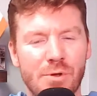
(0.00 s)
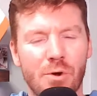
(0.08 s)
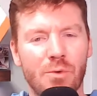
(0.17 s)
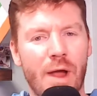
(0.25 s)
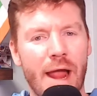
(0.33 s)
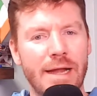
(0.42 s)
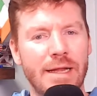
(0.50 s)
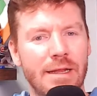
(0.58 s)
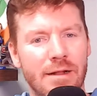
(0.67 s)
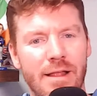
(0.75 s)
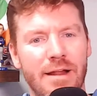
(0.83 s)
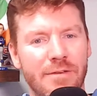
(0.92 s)
notoriety in
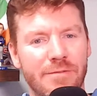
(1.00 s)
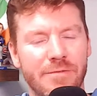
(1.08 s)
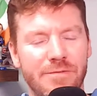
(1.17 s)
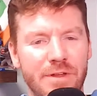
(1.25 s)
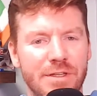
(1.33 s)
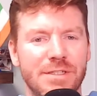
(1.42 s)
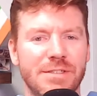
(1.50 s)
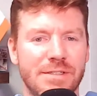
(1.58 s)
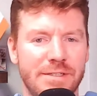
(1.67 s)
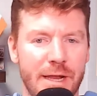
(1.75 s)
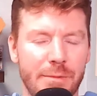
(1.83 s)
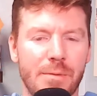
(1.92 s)
a lot of different fields as a
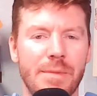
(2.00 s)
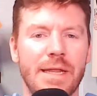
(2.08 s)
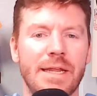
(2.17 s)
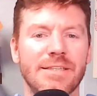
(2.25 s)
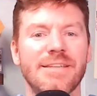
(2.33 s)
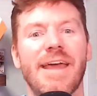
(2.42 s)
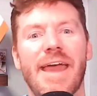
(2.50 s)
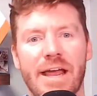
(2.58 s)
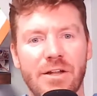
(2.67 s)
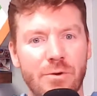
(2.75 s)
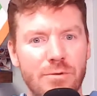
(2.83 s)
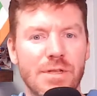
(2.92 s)
stand-up comedian, as an
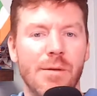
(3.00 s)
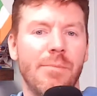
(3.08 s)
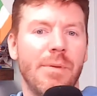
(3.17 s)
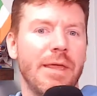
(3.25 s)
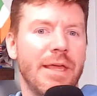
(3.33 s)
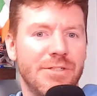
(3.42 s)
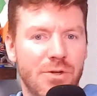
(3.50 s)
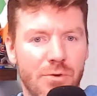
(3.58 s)
actor who's on a big hit show,